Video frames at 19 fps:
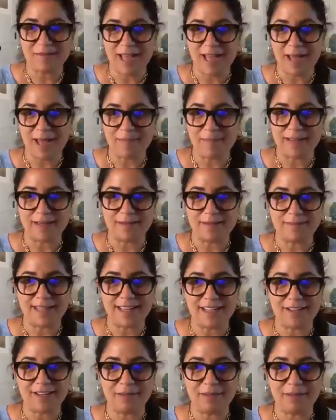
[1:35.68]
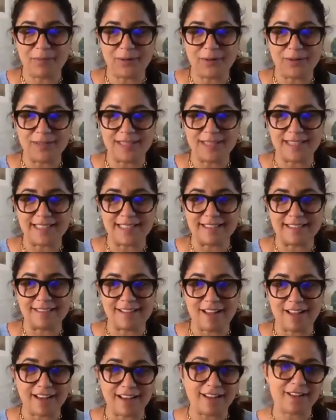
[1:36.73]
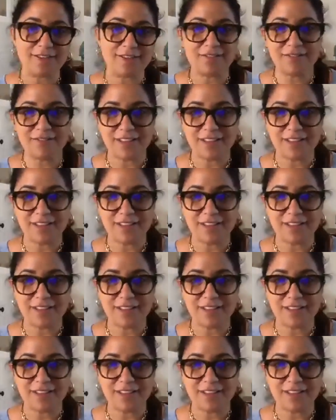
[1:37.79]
happy to meet you in person, kind of.